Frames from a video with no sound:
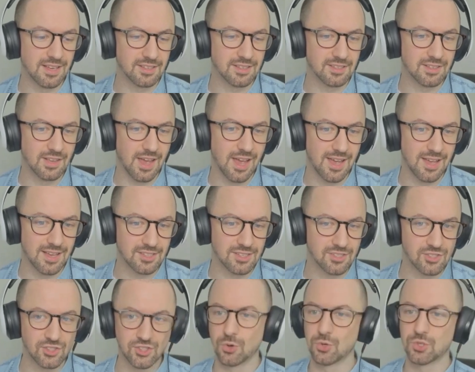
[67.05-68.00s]
uh, uh
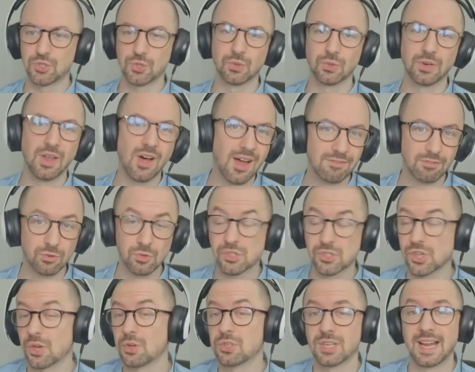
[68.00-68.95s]
social life or
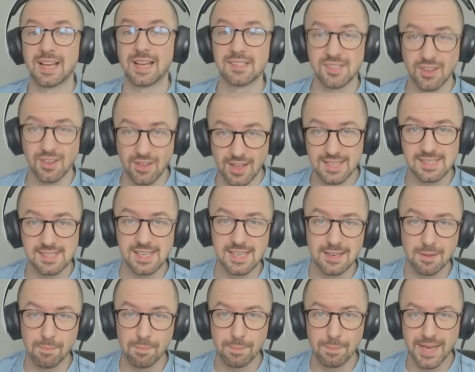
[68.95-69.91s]
social anxiety
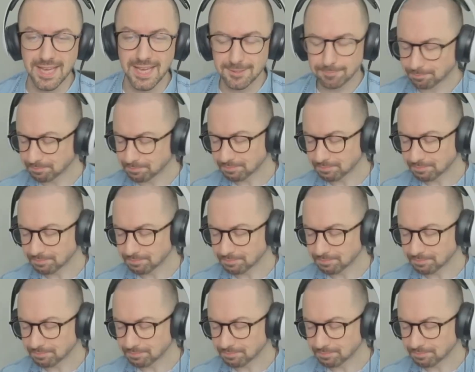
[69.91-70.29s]
can be